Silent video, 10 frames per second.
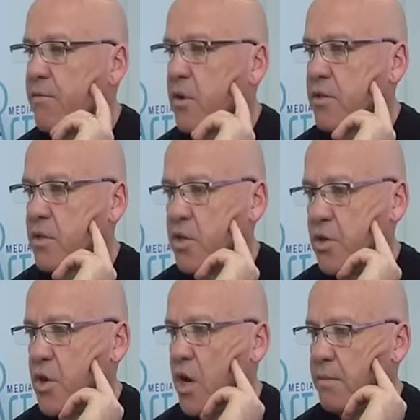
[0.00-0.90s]
I've got the
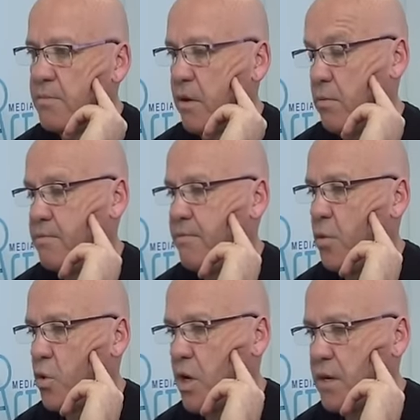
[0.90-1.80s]
two columns, of
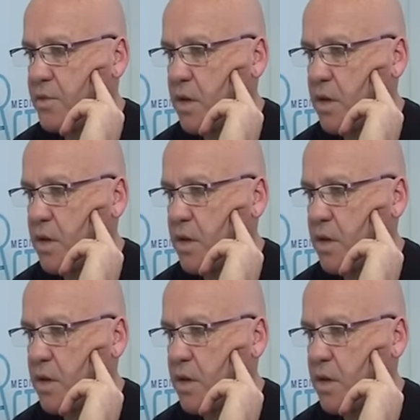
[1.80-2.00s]
four columns.